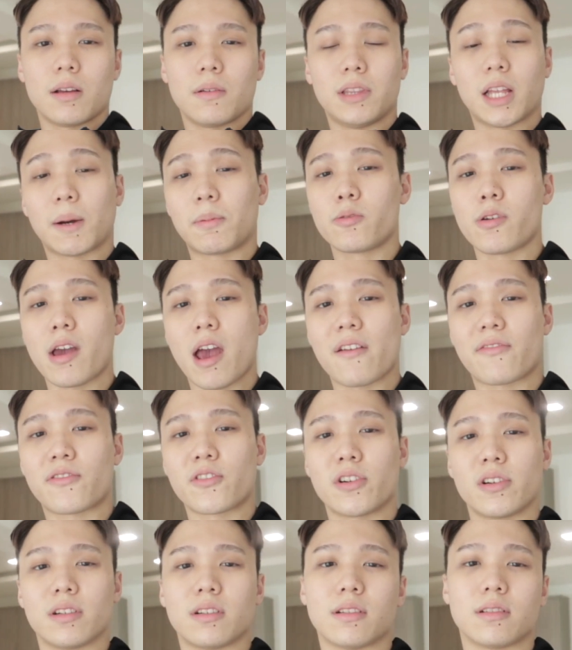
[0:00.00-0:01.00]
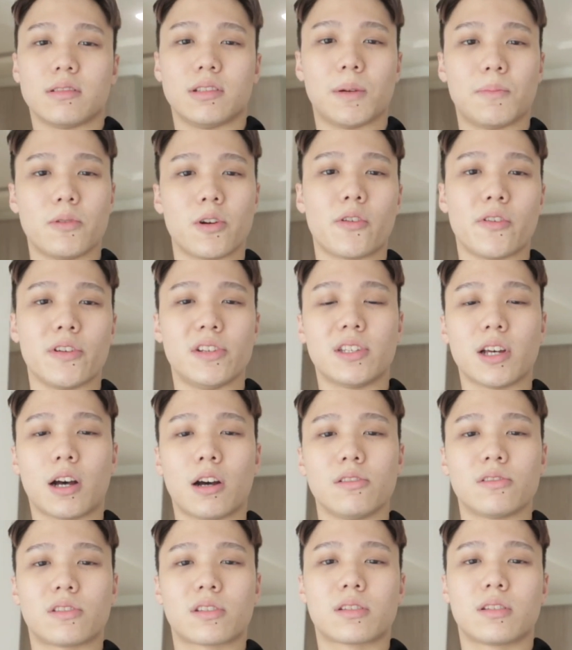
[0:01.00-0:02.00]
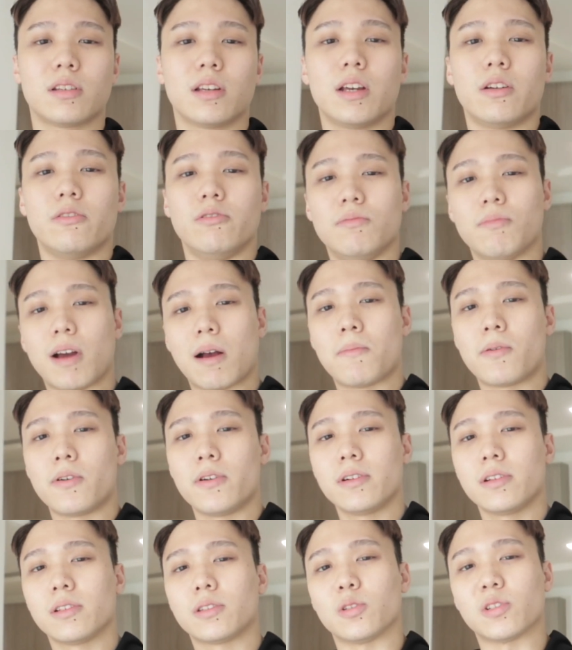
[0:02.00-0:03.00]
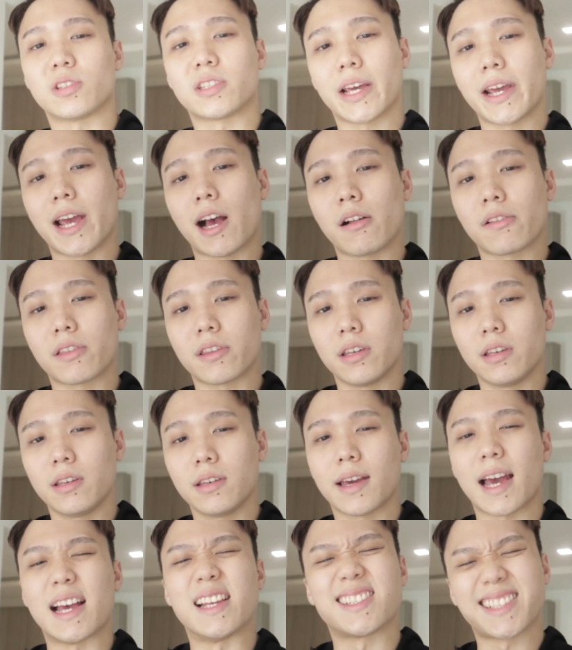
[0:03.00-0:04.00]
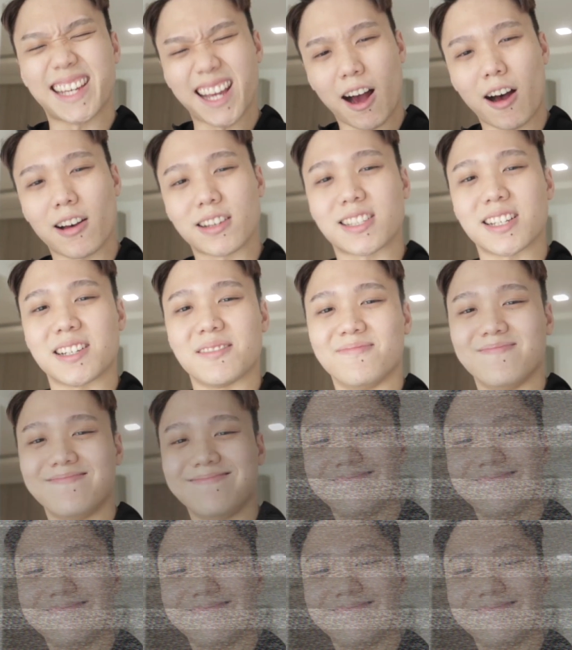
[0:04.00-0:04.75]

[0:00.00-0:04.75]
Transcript: Double your effort, double your results. Remember to stay healthy and stay awesome.